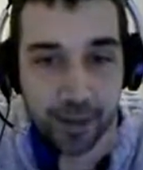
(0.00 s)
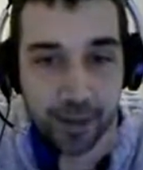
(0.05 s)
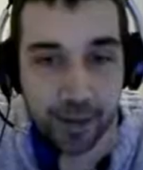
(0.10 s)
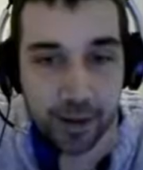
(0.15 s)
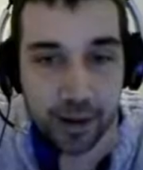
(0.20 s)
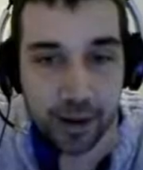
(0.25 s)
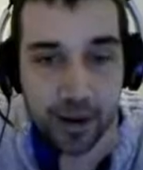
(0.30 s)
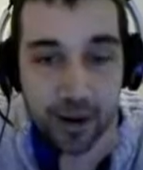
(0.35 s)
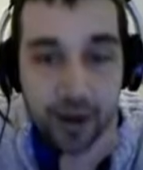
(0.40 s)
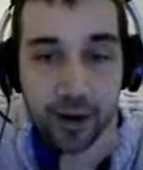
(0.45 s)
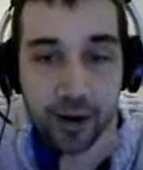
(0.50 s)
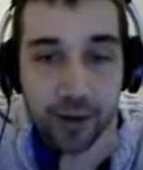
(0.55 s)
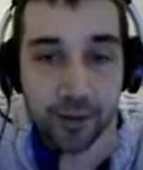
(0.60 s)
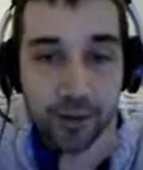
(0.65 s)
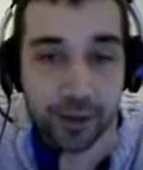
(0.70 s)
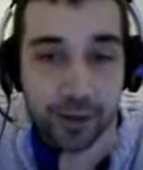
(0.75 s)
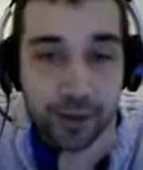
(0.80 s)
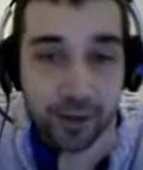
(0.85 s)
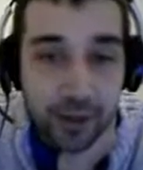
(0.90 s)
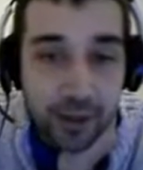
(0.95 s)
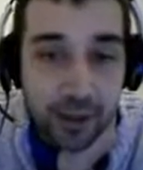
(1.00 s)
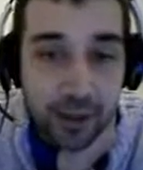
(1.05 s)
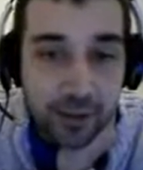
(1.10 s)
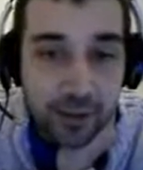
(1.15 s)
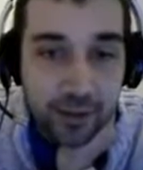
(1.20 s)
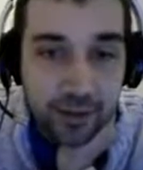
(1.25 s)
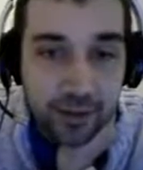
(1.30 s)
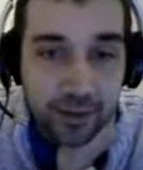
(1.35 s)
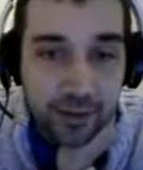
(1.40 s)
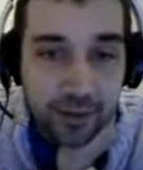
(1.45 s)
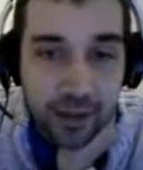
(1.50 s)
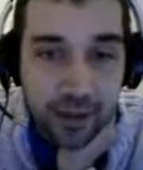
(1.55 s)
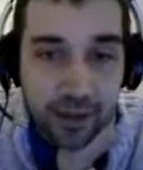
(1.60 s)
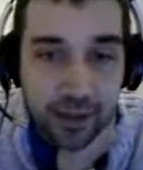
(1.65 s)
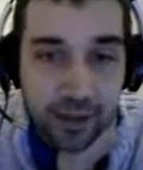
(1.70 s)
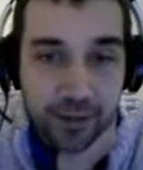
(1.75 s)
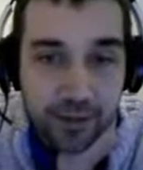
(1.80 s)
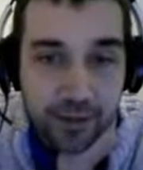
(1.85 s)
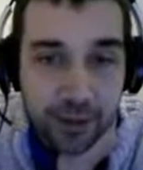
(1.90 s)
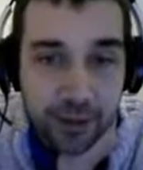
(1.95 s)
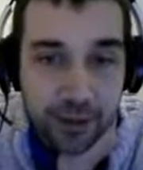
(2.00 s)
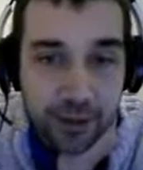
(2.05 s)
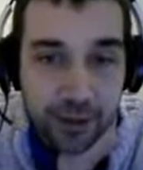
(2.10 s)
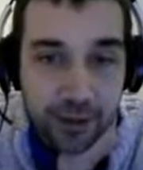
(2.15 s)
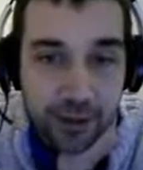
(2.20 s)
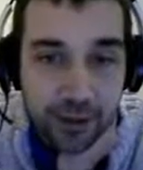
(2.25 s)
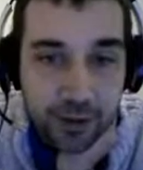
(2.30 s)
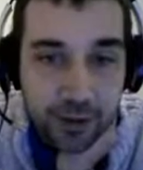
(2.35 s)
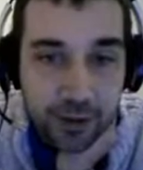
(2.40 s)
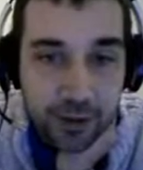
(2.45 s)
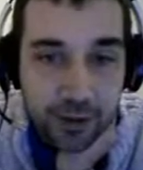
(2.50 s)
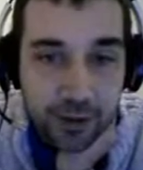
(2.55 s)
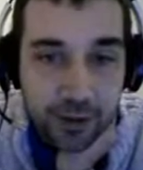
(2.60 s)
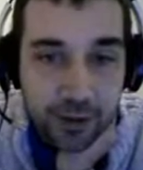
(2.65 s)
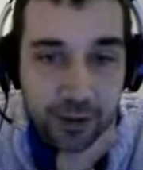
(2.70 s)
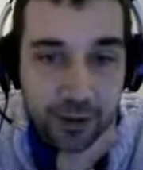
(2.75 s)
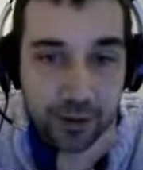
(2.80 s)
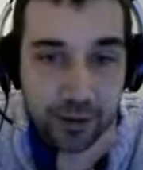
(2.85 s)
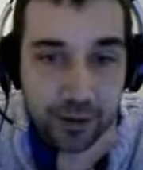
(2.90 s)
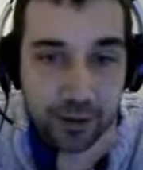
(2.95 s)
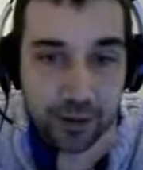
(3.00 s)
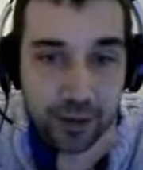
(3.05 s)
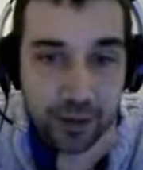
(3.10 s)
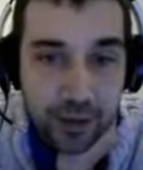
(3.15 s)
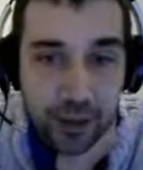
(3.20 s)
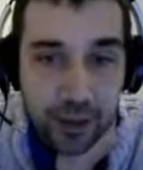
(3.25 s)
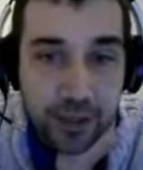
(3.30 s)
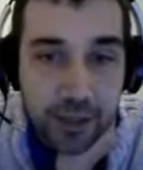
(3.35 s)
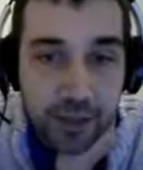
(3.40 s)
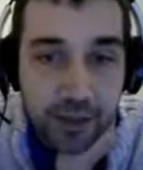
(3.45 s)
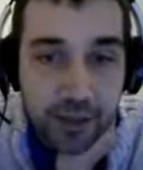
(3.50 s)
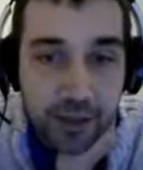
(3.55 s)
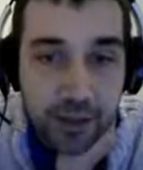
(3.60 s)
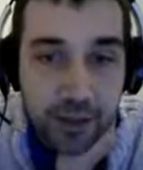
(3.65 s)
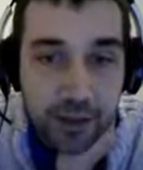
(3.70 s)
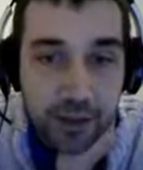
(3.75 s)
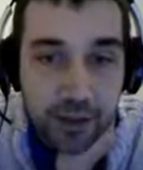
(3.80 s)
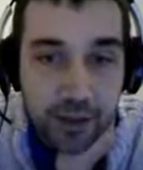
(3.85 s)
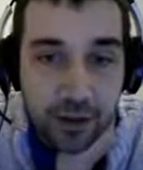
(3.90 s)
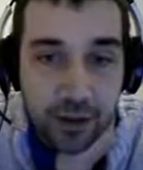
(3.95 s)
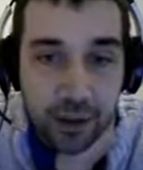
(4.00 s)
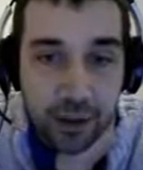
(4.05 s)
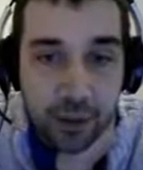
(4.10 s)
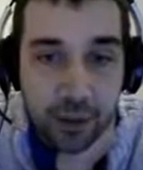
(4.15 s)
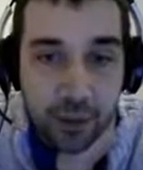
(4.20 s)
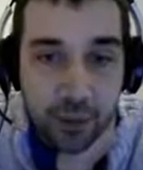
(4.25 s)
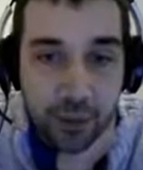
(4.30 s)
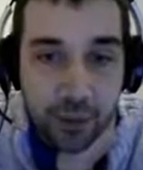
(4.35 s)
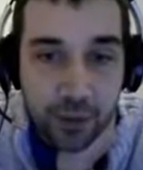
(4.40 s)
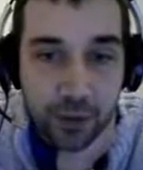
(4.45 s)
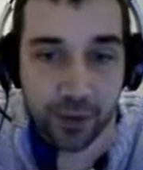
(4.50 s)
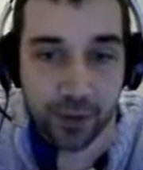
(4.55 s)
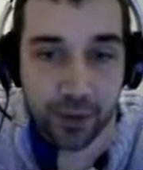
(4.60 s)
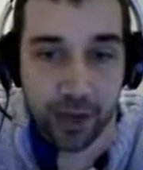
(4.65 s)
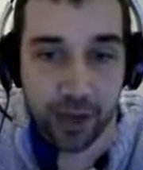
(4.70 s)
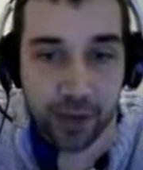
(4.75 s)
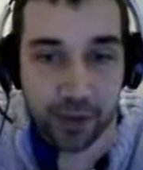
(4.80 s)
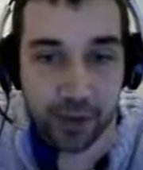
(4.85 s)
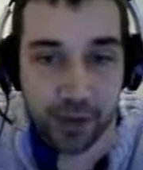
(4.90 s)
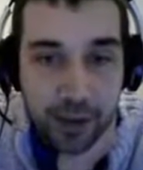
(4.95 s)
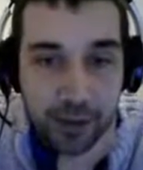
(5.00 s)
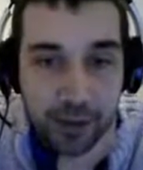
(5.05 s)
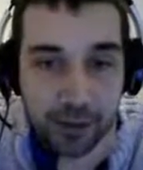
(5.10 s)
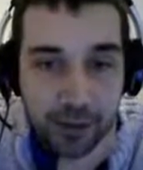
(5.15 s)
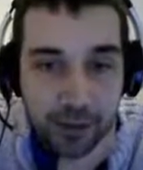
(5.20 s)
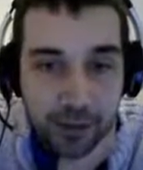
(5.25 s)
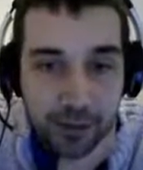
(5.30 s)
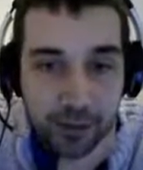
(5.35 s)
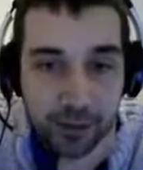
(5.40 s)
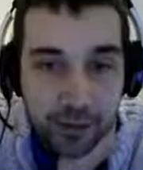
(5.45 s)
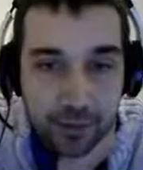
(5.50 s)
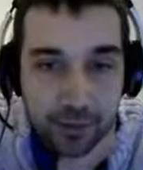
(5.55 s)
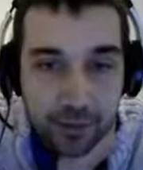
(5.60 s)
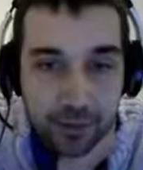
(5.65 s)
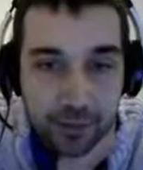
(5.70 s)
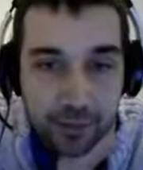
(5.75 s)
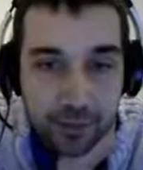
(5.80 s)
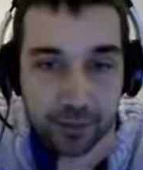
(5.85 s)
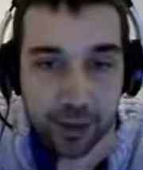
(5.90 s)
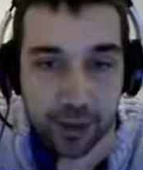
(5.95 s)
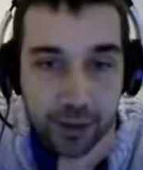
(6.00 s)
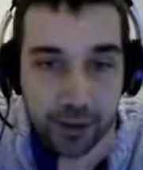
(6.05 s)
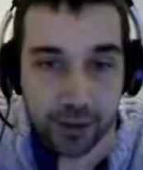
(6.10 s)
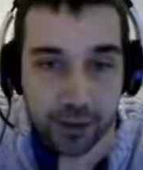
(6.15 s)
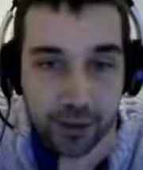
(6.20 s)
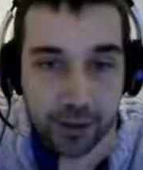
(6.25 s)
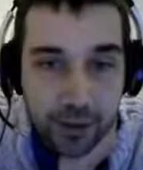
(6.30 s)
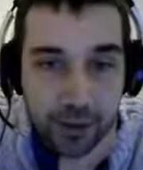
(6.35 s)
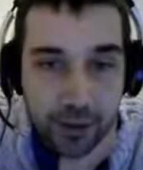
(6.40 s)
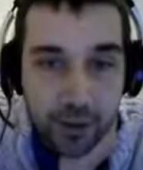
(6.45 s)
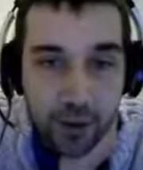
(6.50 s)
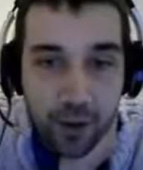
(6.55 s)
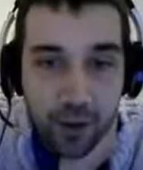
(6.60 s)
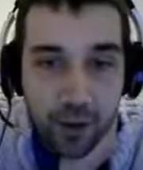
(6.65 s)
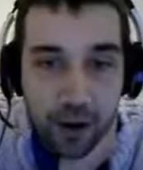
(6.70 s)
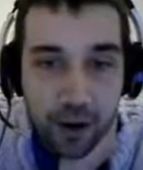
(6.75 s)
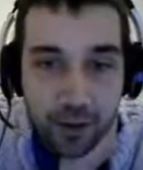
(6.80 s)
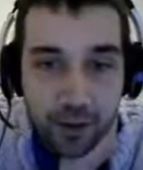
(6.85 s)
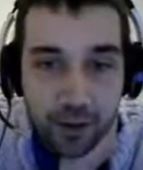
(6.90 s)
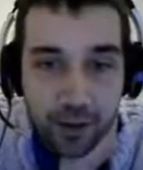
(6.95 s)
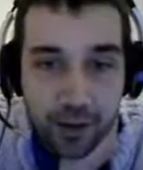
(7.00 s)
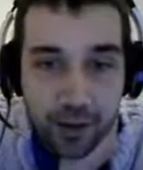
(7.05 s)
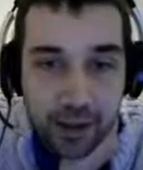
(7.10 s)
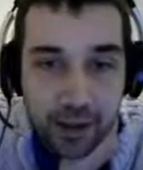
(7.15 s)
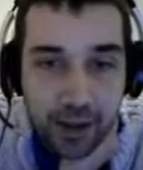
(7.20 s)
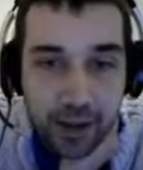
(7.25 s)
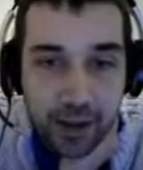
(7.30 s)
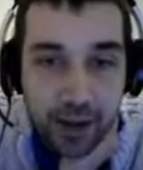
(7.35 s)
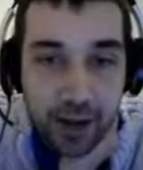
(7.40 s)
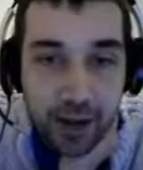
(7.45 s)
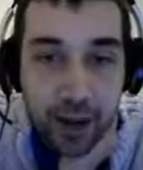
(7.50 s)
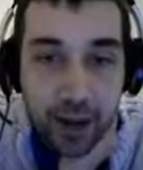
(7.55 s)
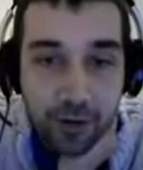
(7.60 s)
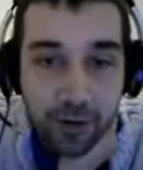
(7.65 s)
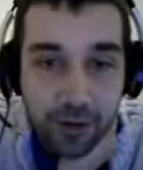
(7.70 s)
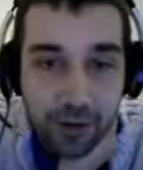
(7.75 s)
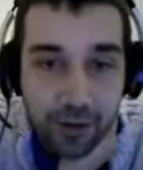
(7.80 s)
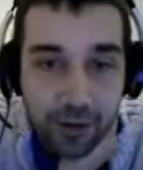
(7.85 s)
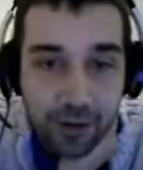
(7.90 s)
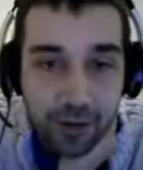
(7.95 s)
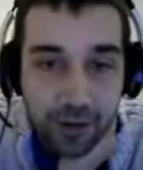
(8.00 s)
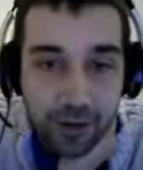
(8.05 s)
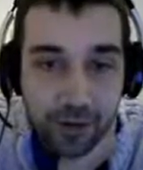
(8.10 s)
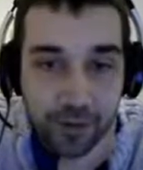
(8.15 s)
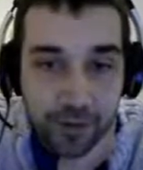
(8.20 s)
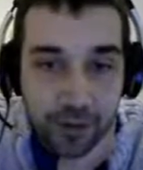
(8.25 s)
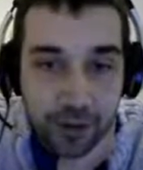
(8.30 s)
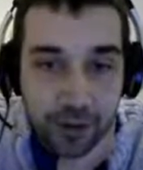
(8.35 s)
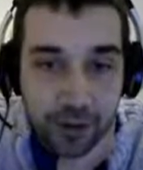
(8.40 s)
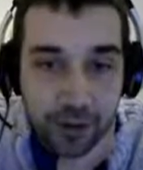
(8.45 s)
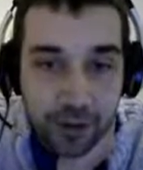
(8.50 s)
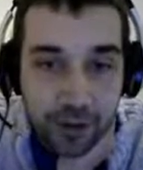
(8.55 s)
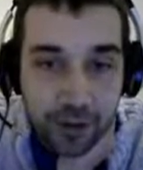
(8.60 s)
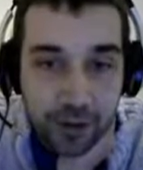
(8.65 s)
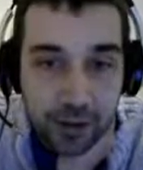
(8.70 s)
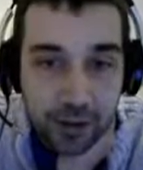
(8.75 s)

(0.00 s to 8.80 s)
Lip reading: And now, just like standard fishing, it's funny that the water animation particles go like in an area around the fishing